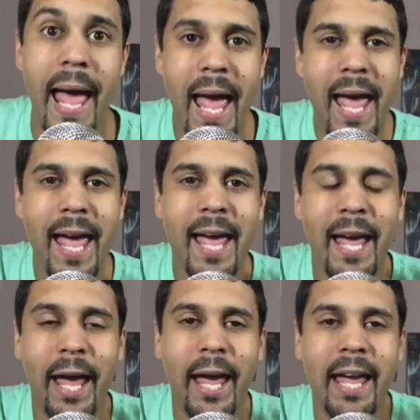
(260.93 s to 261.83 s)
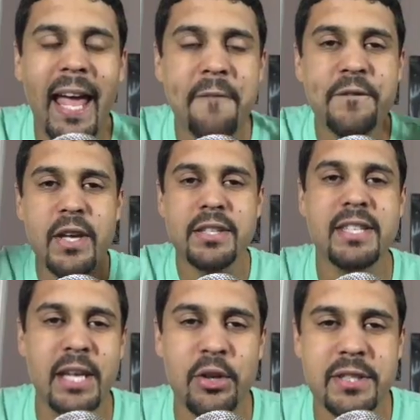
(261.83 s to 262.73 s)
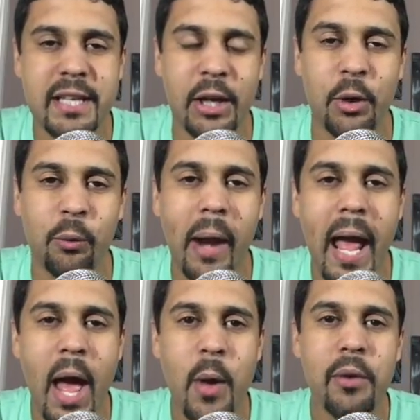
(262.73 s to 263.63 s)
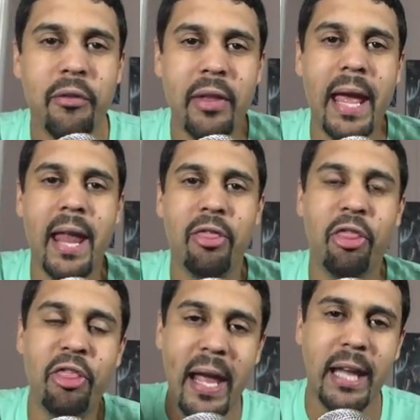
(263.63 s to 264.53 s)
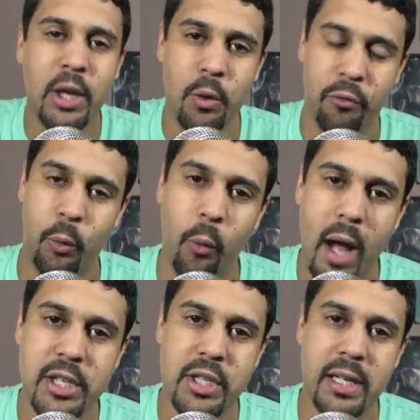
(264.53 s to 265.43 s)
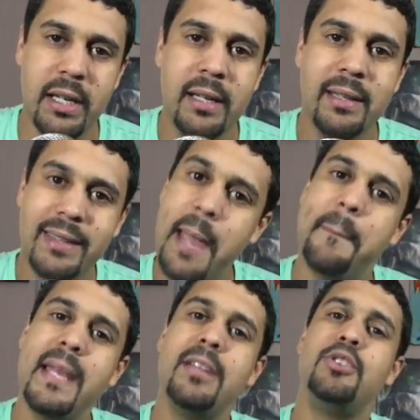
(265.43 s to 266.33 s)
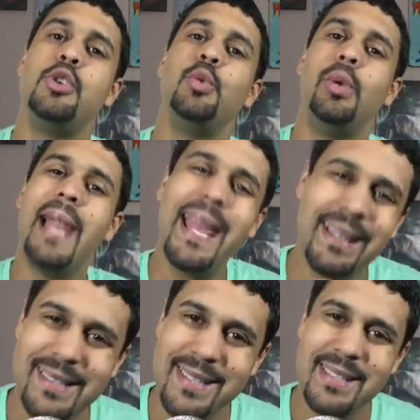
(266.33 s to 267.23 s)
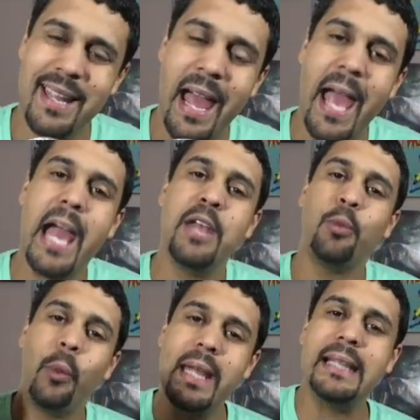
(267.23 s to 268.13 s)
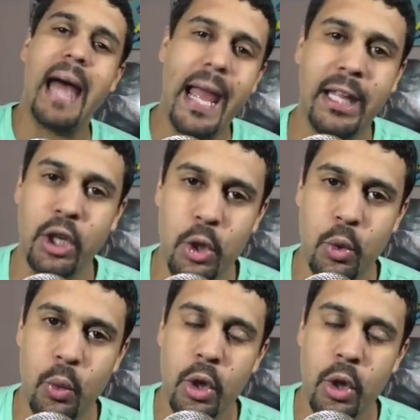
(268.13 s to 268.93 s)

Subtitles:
Hey, if you're still sticking around, then thank you for watching. That means you like us and we like you.